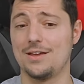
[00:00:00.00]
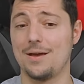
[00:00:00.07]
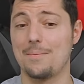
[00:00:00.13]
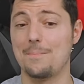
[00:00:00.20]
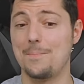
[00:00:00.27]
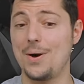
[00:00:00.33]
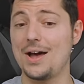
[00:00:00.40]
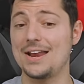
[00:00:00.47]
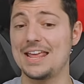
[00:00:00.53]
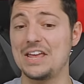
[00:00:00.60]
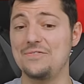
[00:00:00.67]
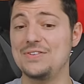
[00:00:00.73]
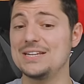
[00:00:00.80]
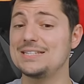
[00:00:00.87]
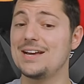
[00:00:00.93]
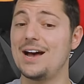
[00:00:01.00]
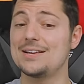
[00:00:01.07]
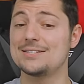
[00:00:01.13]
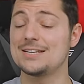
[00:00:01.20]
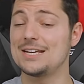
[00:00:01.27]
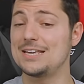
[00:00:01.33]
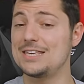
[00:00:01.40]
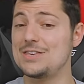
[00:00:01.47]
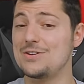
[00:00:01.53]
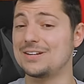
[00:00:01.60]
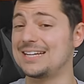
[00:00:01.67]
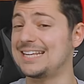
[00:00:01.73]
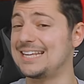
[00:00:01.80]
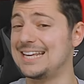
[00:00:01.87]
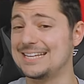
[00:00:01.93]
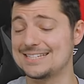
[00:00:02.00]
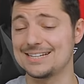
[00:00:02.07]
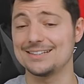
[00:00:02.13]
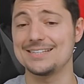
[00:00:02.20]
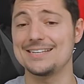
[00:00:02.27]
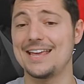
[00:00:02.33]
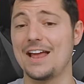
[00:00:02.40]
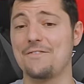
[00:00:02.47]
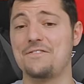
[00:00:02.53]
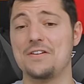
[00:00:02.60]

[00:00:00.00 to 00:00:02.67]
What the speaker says: but if he does, he could easily get